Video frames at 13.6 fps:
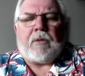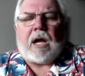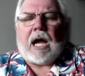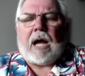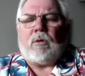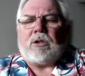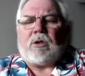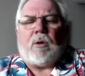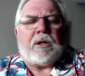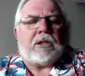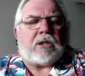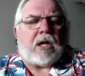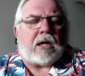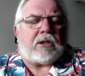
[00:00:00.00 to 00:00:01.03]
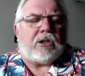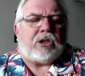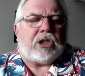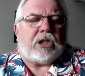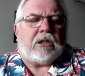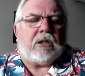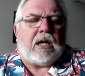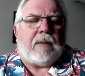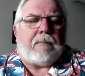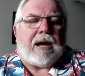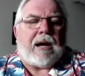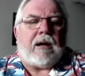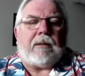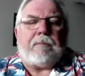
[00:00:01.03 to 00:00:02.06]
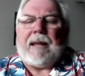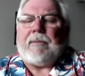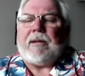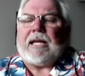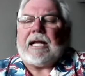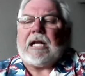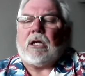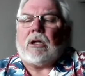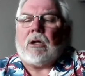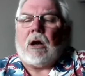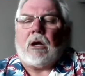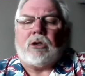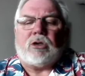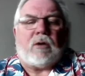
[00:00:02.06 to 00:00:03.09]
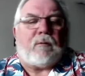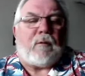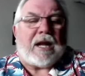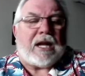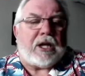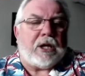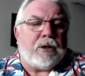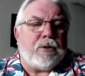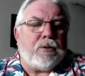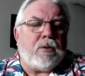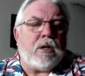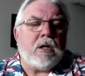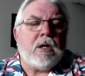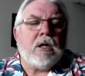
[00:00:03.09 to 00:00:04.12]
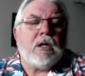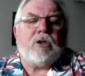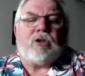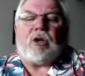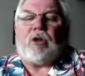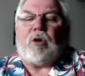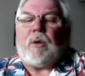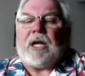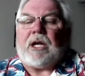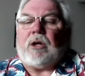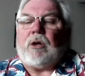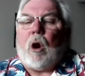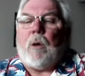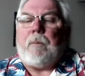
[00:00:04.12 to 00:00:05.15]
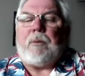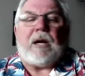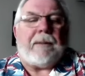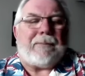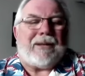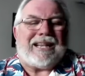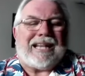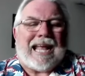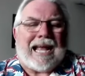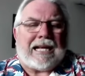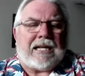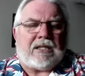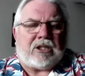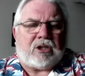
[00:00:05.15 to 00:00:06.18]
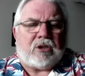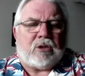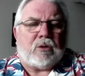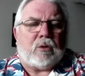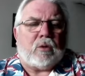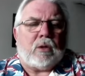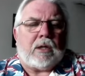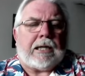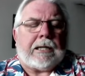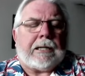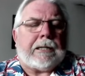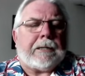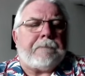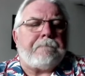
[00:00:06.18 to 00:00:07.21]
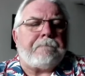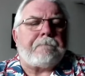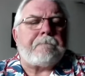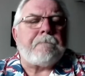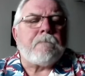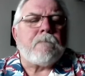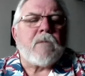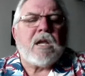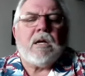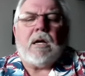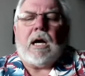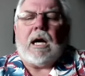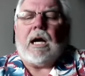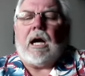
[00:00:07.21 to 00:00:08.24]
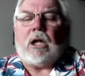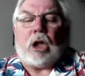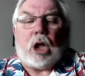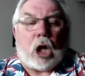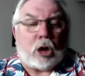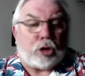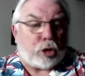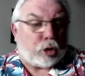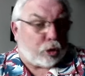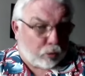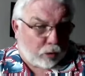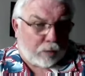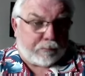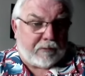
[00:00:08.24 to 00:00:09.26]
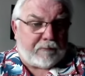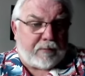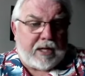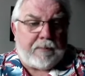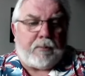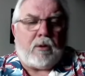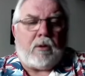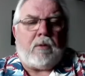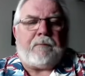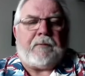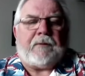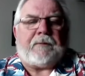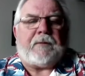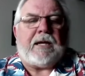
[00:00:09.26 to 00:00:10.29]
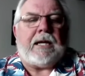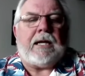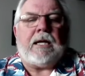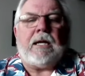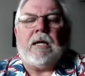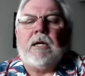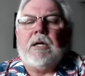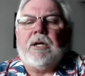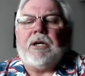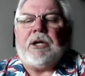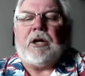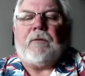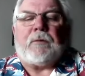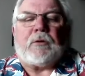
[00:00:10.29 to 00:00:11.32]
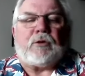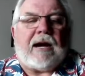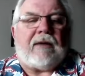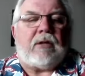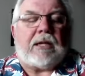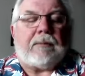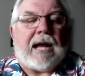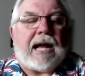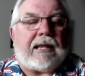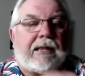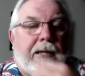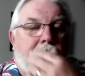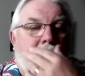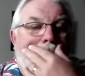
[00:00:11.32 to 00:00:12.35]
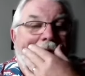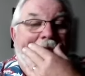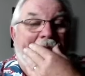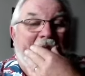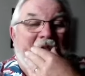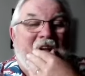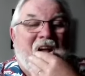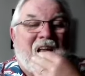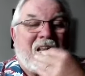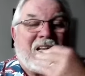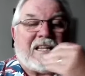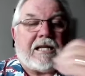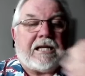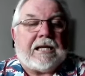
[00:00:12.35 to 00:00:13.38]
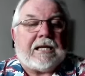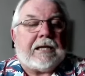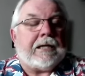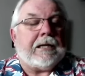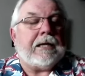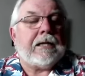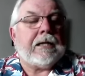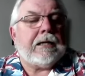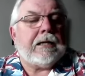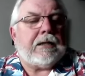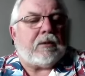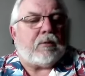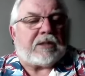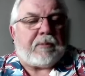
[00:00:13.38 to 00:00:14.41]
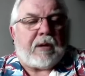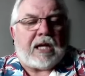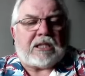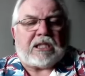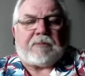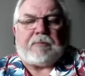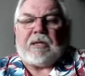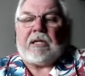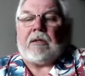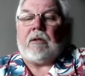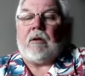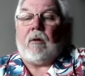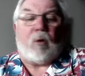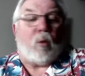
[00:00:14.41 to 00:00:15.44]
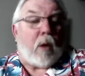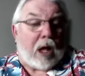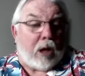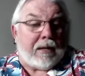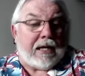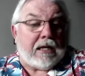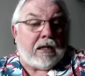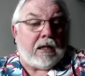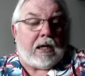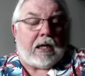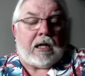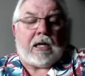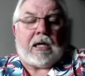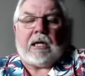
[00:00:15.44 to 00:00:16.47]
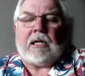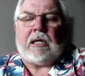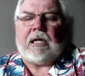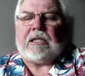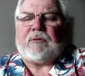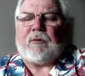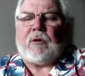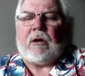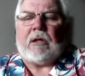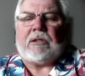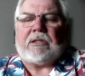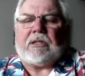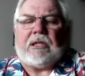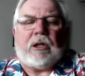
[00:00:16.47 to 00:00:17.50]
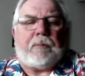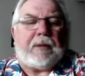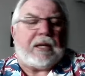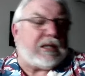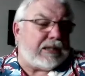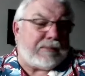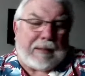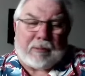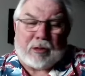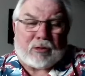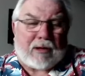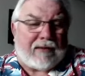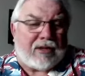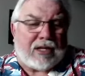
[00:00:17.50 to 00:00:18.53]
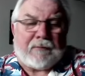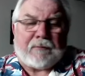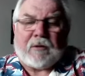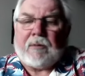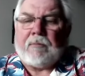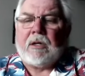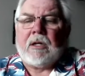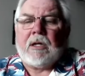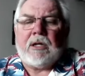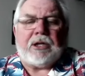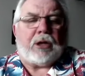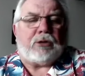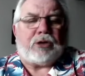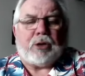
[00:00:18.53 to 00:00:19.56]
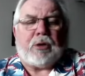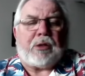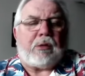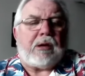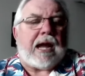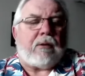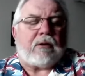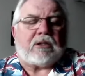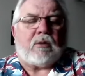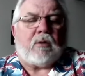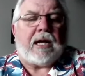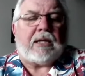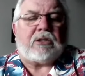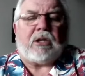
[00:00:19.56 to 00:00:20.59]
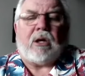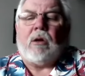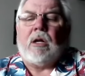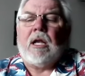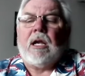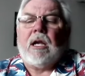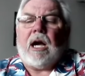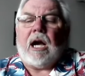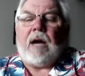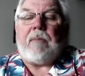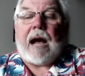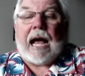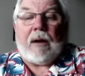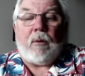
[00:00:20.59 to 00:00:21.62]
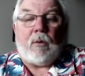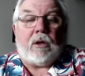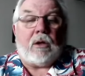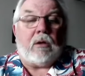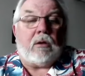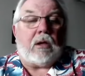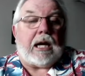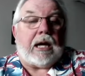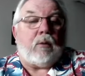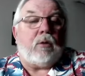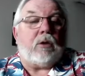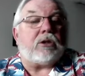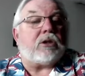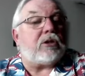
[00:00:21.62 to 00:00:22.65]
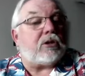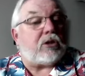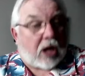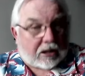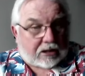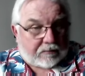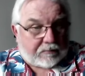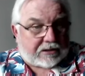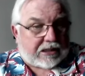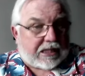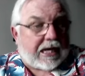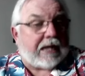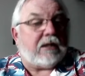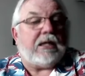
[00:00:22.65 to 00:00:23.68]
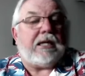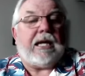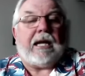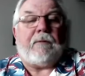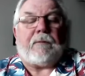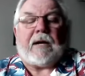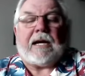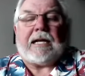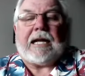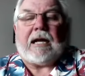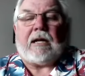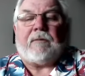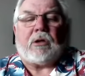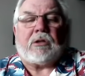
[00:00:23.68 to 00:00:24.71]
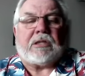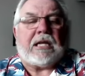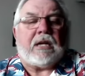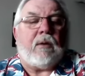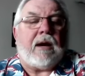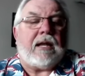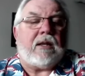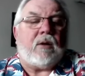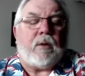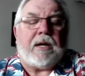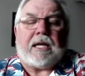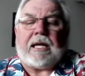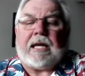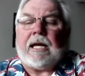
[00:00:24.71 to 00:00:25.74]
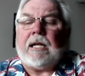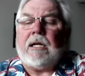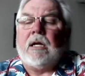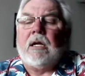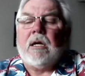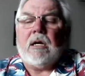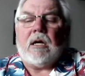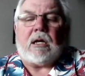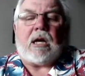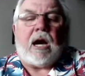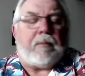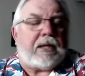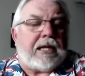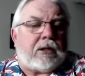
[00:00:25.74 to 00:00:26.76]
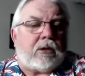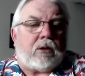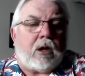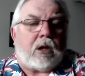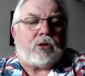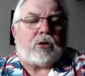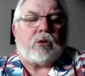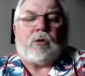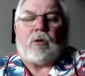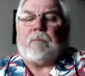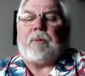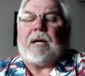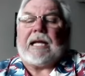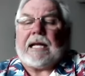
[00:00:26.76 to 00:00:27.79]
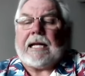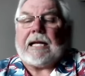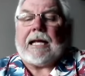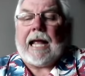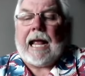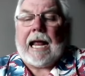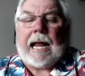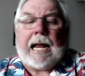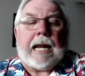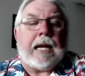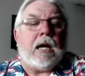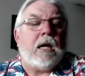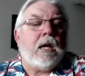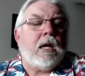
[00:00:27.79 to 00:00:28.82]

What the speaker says: I was going to talk to Jill about maybe getting a larger venue so that we could open up Atlanta to a larger group of people, 50, you know, for traveling back there. And the response has been overwhelming as far as, you know, because people are driving in from, you know, 2 and 3 hours away. So I will talk to Miss Langley and find out if there's any way that we can accommodate a larger group by getting a